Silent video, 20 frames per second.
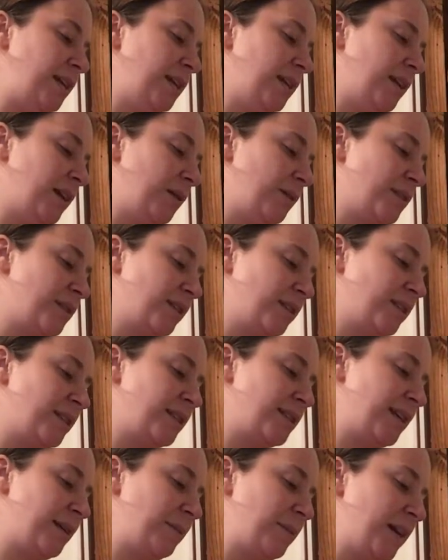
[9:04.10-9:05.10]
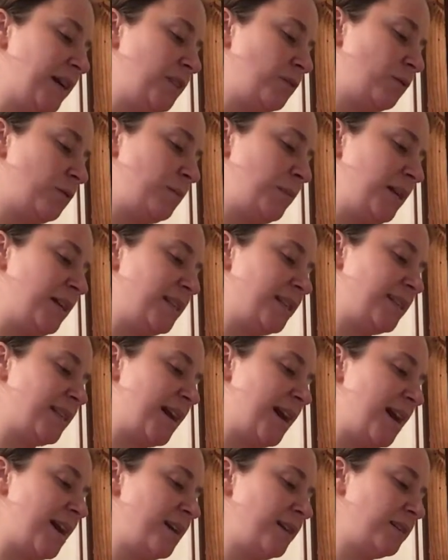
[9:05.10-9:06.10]
you know, is on the same page with me as
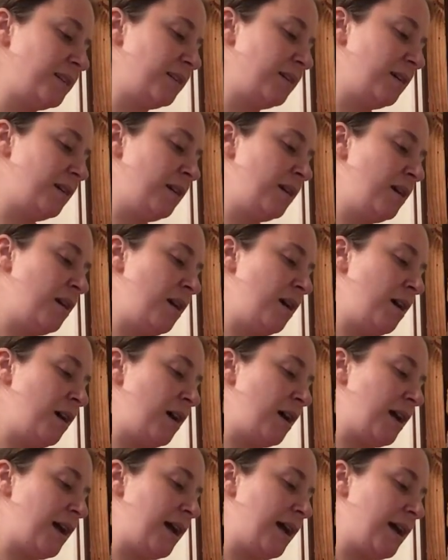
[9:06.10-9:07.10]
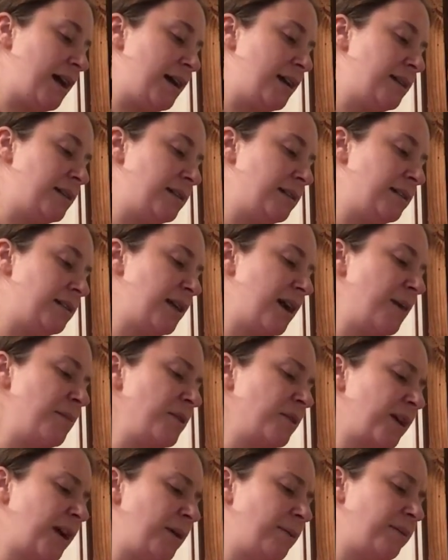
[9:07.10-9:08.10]
that. And I'm
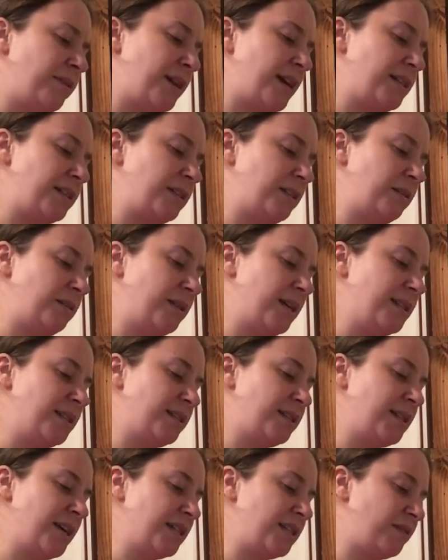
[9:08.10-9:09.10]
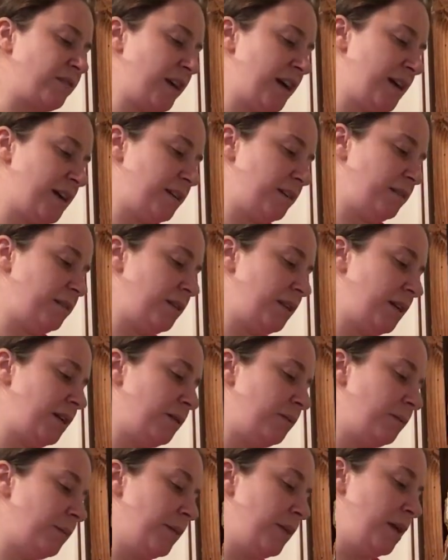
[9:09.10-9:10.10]
okay with that too. That's fine, you
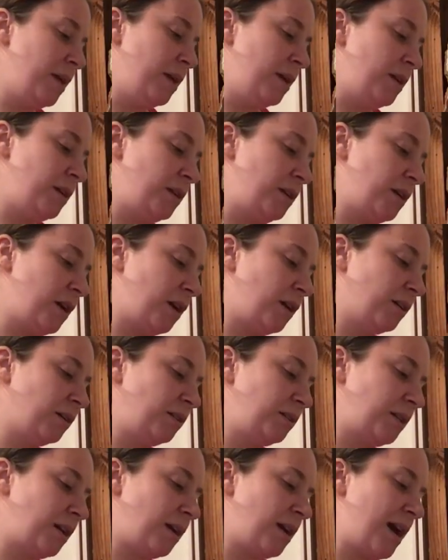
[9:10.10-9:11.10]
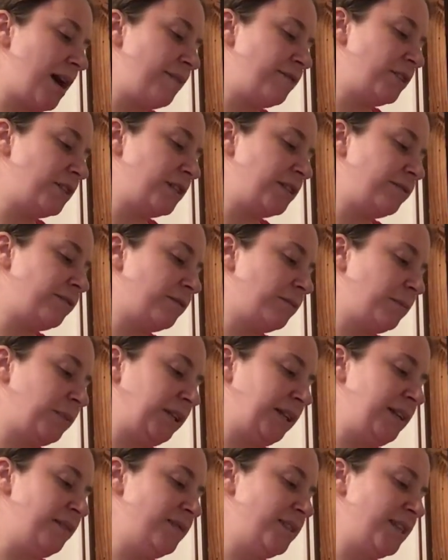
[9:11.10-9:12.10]
know. Y'all have your different
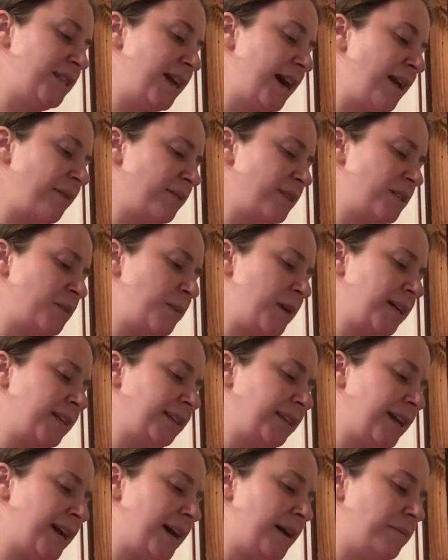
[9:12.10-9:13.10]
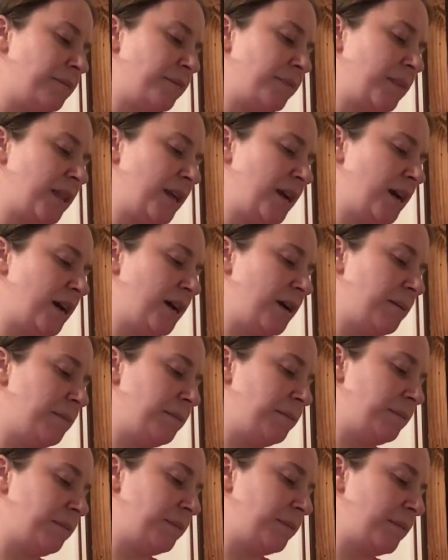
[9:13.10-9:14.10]
beliefs, and I respect that.
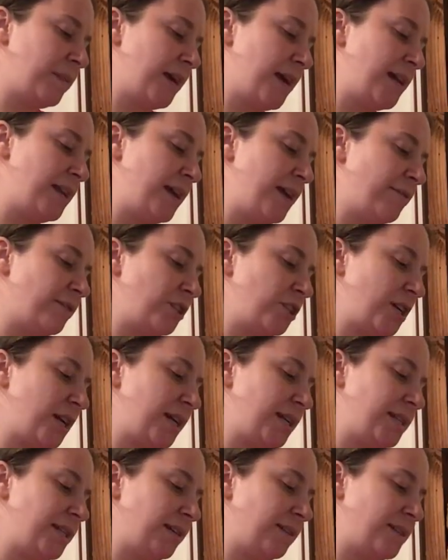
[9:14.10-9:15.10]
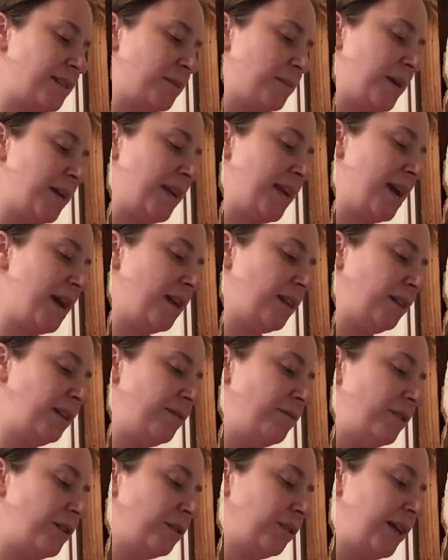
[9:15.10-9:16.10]
I never try to tell somebody how to
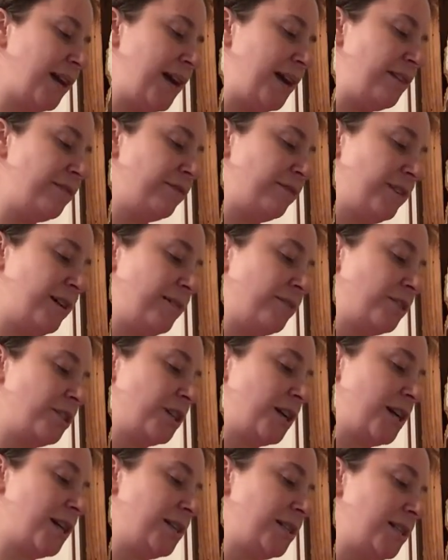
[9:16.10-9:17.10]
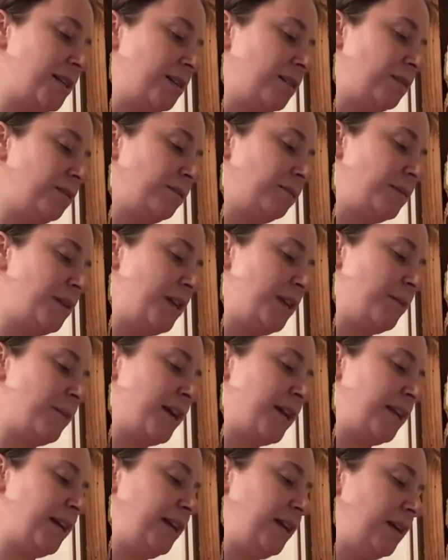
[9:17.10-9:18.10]
live their life. Never try to tell
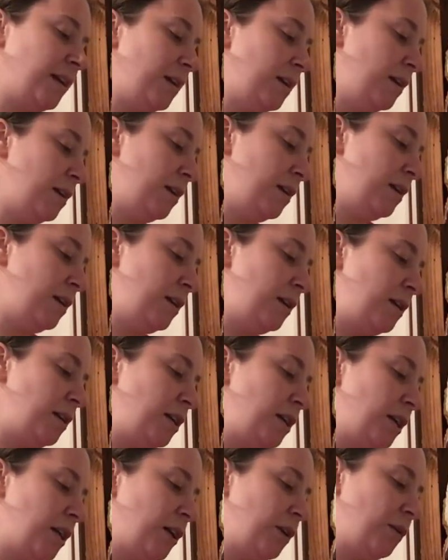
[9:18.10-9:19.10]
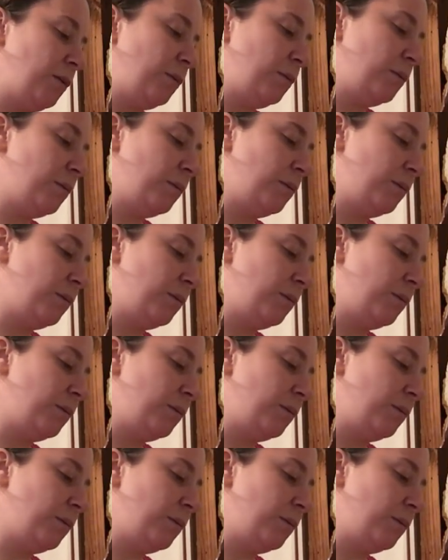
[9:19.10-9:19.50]
anybody, you know,